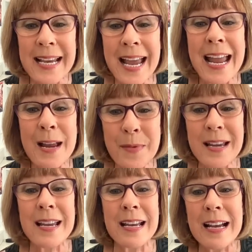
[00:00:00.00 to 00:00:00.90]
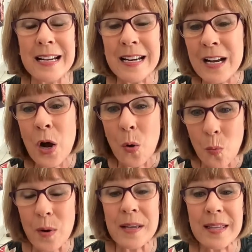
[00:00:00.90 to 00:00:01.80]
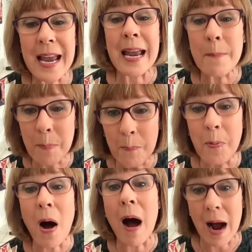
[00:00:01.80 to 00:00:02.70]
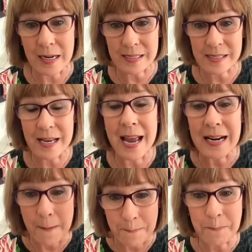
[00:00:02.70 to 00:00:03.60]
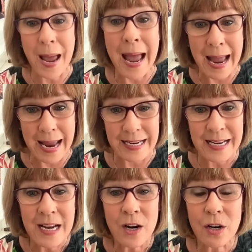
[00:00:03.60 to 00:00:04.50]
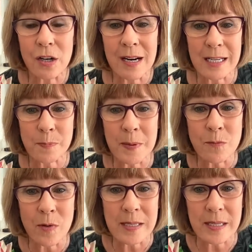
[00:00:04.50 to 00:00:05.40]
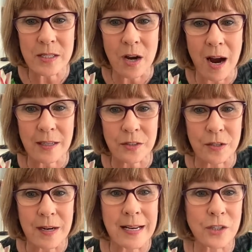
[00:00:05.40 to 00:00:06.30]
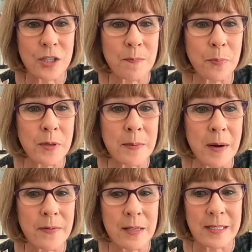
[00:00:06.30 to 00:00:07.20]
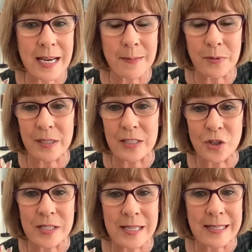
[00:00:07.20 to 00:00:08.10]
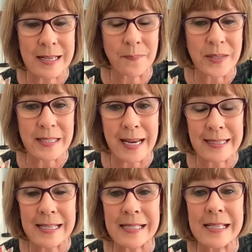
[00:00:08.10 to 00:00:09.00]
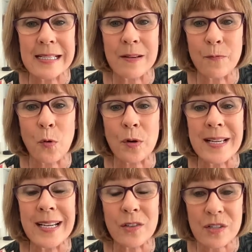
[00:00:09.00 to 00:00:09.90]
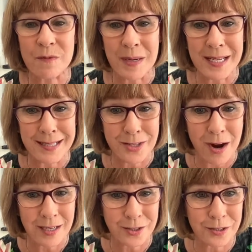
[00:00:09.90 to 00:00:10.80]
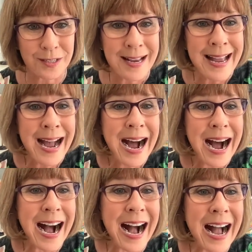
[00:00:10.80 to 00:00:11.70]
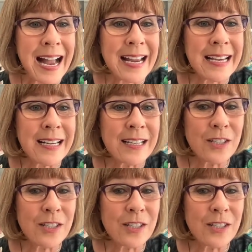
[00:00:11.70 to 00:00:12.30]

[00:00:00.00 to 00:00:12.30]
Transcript: came in with a box and a bag. Her husband was a doctor, and she put him on the table, and she said something like, this is 40 years of being a doctor. I